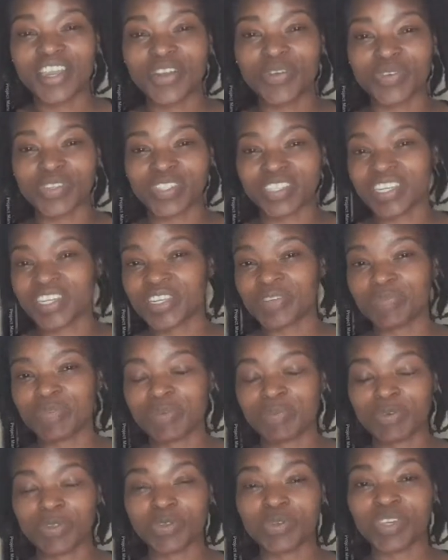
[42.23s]
returning
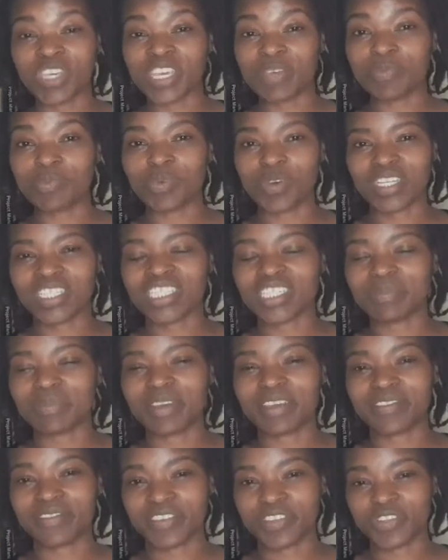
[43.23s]
people who keep watching
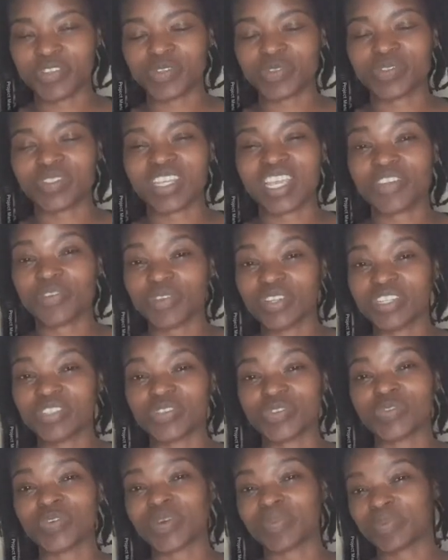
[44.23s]
my videos. I really
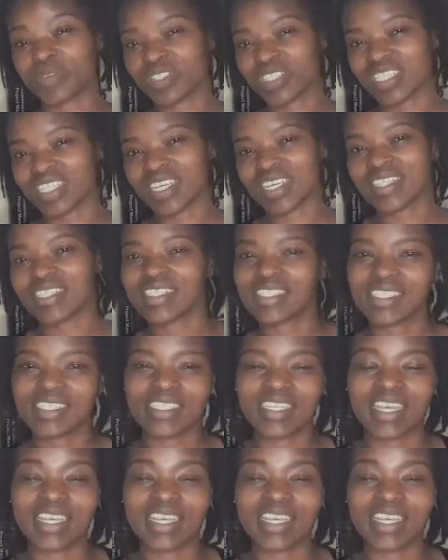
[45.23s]
do appreciate it.